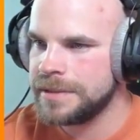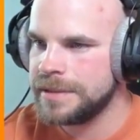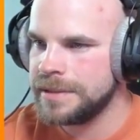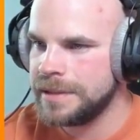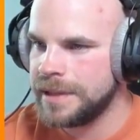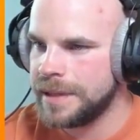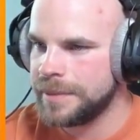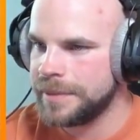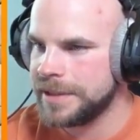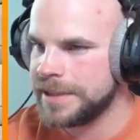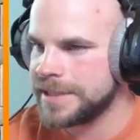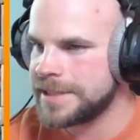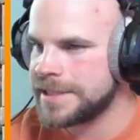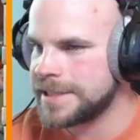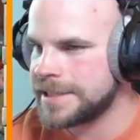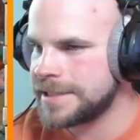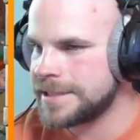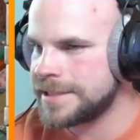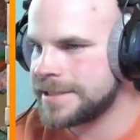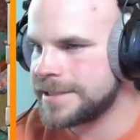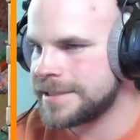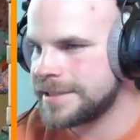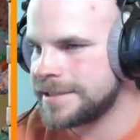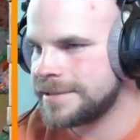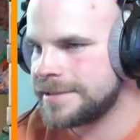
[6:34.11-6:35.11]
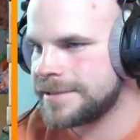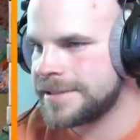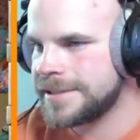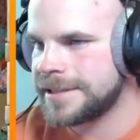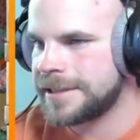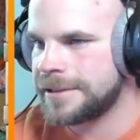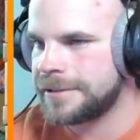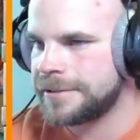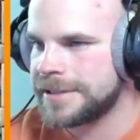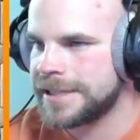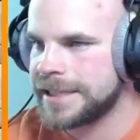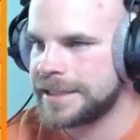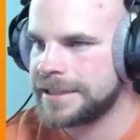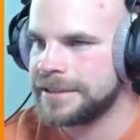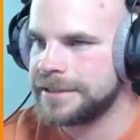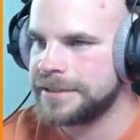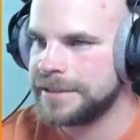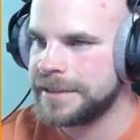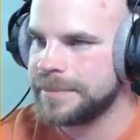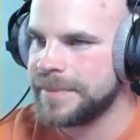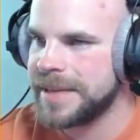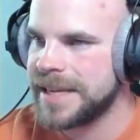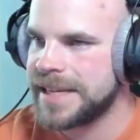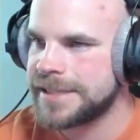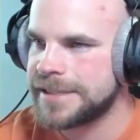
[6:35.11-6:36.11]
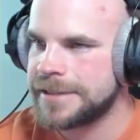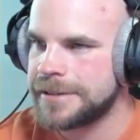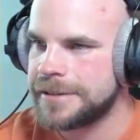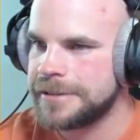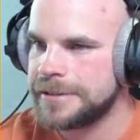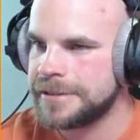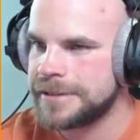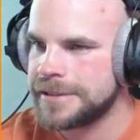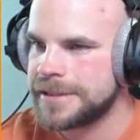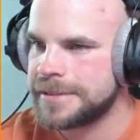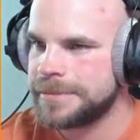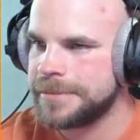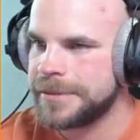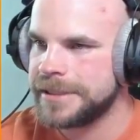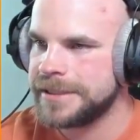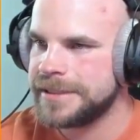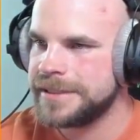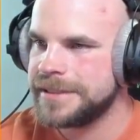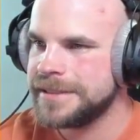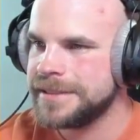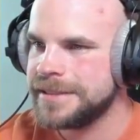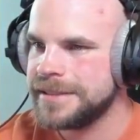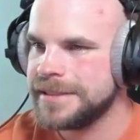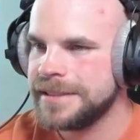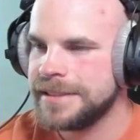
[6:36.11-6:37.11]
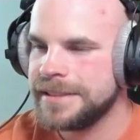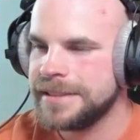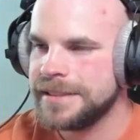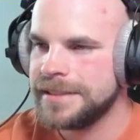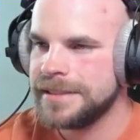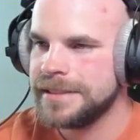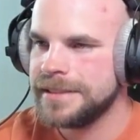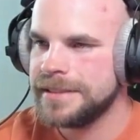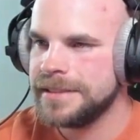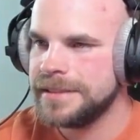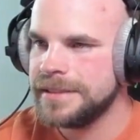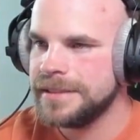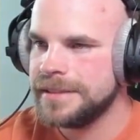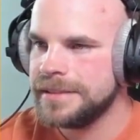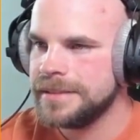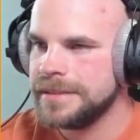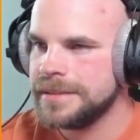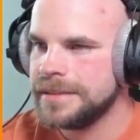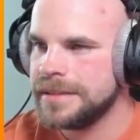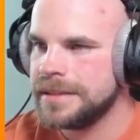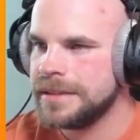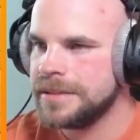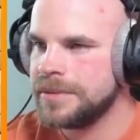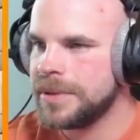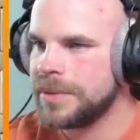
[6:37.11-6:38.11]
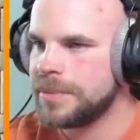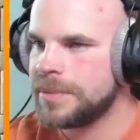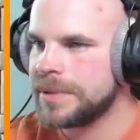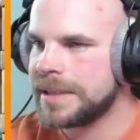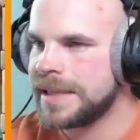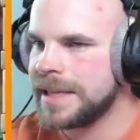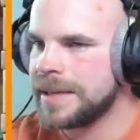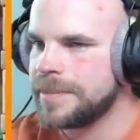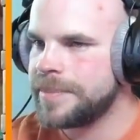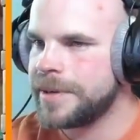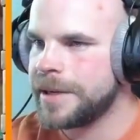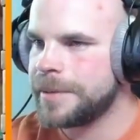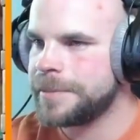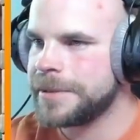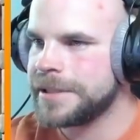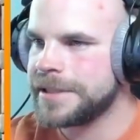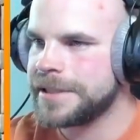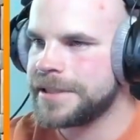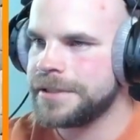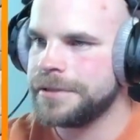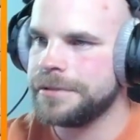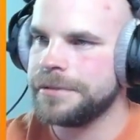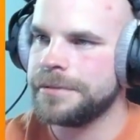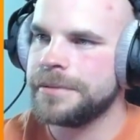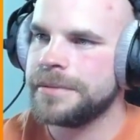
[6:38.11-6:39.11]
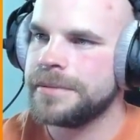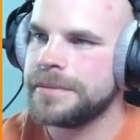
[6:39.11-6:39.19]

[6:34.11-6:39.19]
I mean, this is still technically mass Hogs, but we want that puppet too.